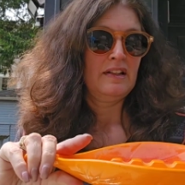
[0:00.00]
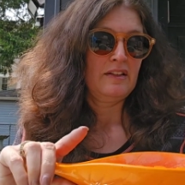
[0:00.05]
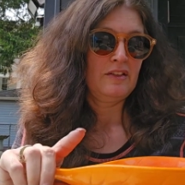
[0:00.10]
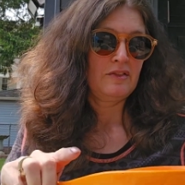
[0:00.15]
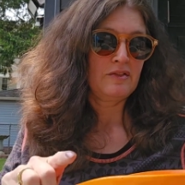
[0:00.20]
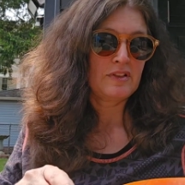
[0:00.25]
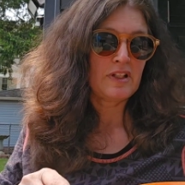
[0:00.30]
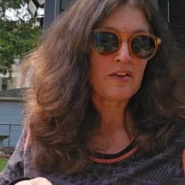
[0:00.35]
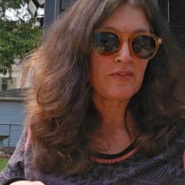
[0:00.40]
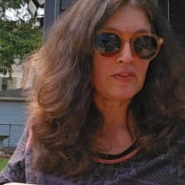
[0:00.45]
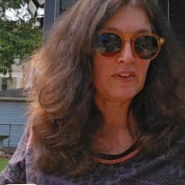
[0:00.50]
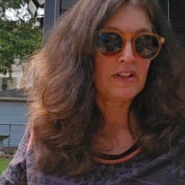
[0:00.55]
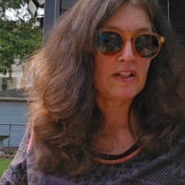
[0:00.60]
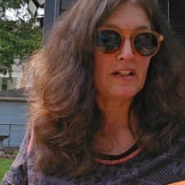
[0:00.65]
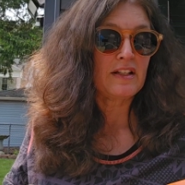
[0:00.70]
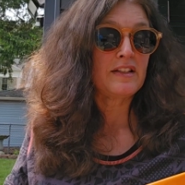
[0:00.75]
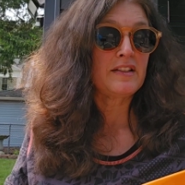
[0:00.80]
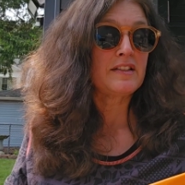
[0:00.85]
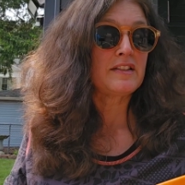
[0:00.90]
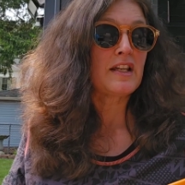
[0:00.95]
They're definitely
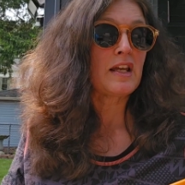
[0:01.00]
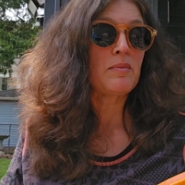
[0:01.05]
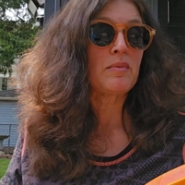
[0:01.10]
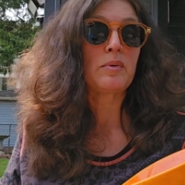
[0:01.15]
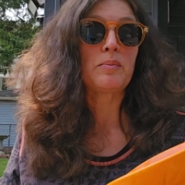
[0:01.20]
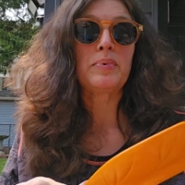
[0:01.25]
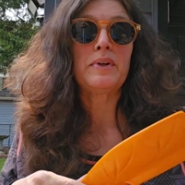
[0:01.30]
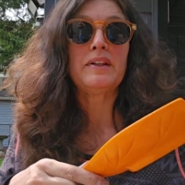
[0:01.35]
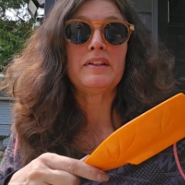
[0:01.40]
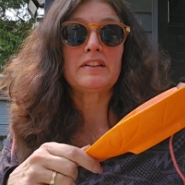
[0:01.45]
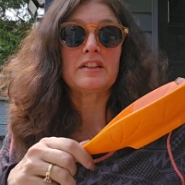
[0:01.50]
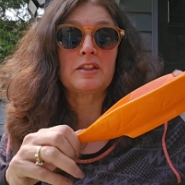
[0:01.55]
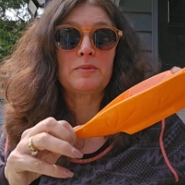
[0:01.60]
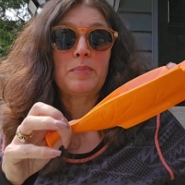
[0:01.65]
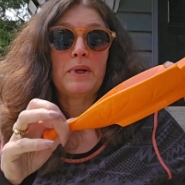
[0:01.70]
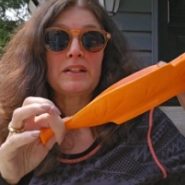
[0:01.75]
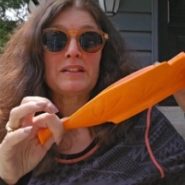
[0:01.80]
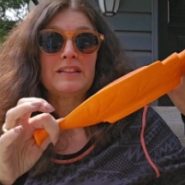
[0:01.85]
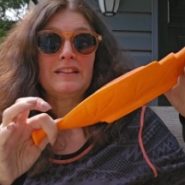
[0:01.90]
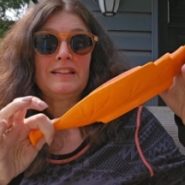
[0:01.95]
a statement piece,
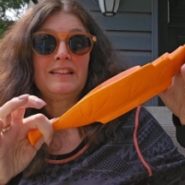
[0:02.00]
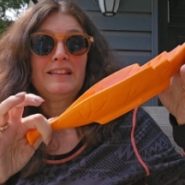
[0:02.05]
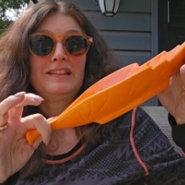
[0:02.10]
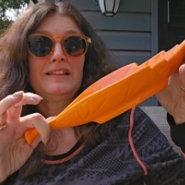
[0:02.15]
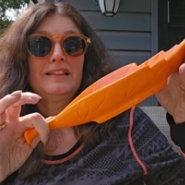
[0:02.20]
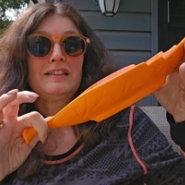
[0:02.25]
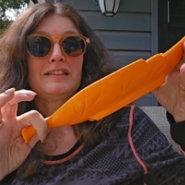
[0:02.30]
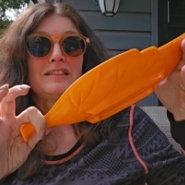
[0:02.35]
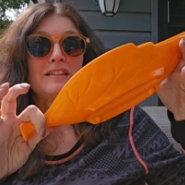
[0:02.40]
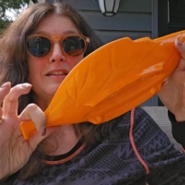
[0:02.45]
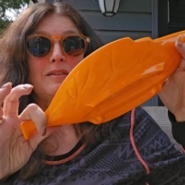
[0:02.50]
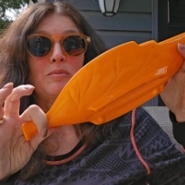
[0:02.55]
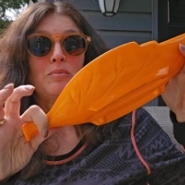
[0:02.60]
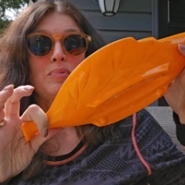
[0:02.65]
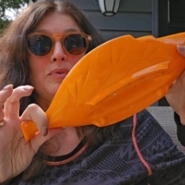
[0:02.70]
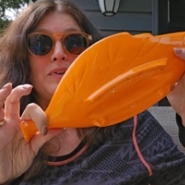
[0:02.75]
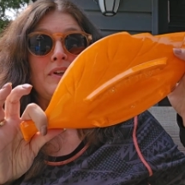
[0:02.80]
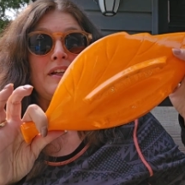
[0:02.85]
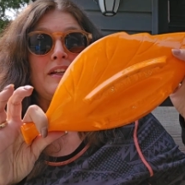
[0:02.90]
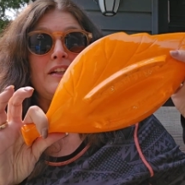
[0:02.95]
especially in this
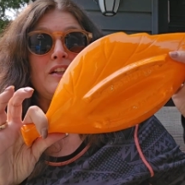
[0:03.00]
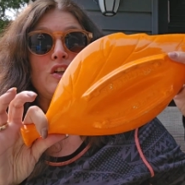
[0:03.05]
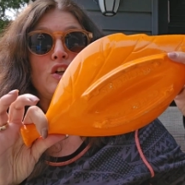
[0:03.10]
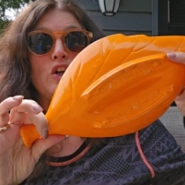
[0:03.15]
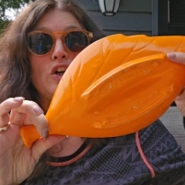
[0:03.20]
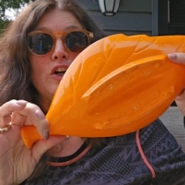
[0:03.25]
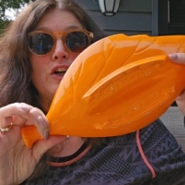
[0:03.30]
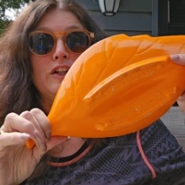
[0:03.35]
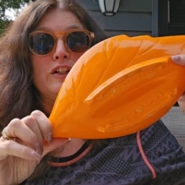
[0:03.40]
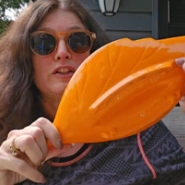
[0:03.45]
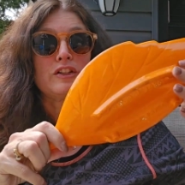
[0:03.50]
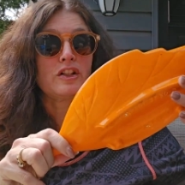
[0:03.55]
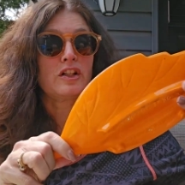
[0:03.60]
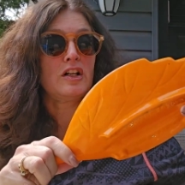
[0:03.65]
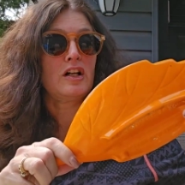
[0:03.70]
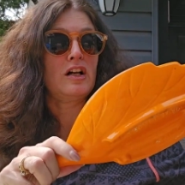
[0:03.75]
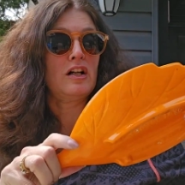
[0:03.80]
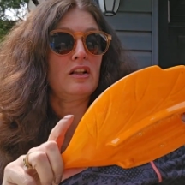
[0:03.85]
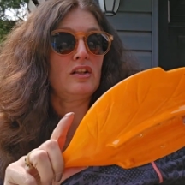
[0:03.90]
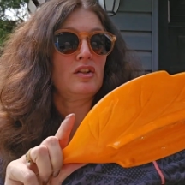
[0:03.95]
bright orange
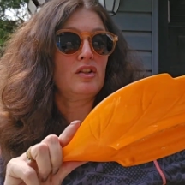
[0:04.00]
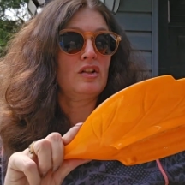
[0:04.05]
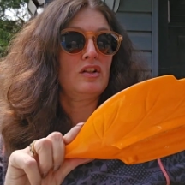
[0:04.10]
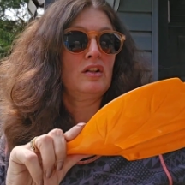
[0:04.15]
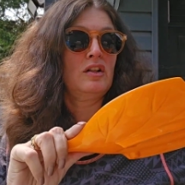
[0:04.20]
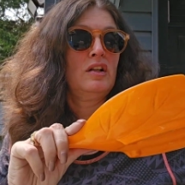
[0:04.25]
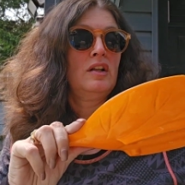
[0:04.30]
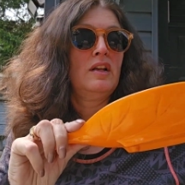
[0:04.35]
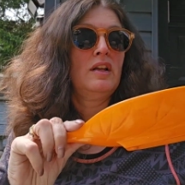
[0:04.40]
color.